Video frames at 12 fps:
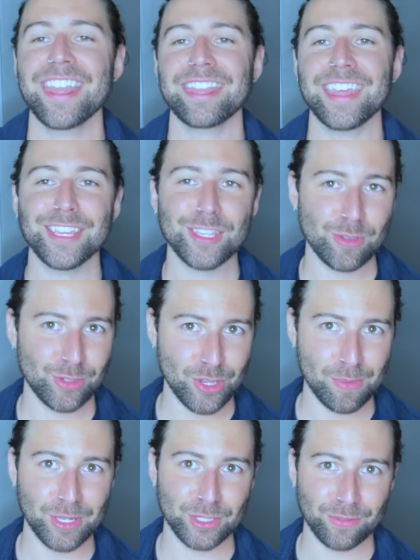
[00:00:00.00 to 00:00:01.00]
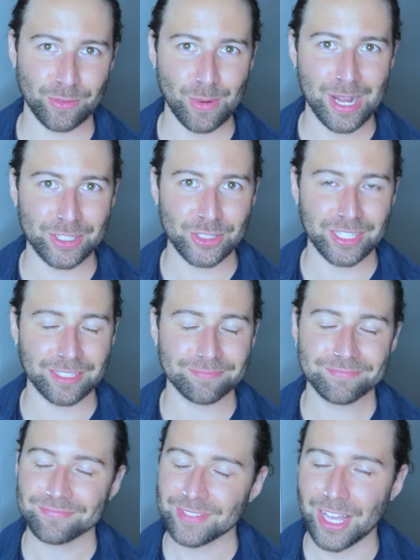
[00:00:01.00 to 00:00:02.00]
Thank you so much for watching.
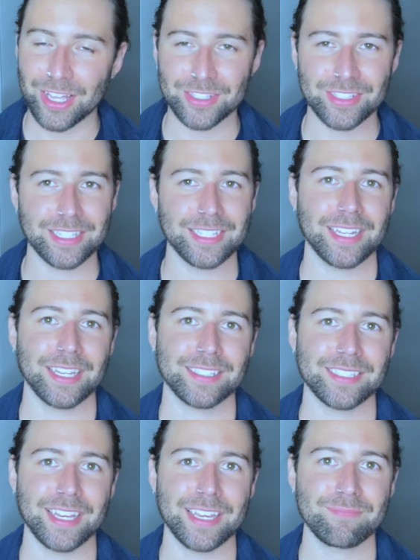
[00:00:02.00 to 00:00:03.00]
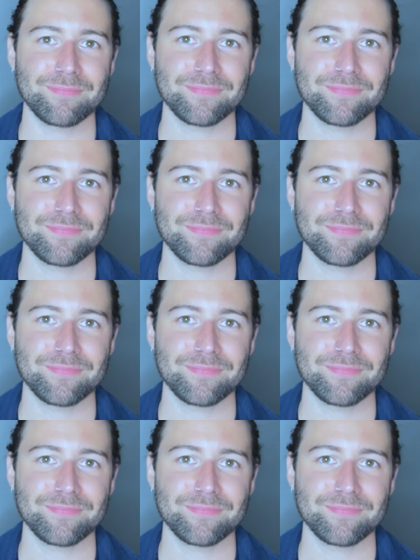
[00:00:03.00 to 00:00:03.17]
I'll see you next time.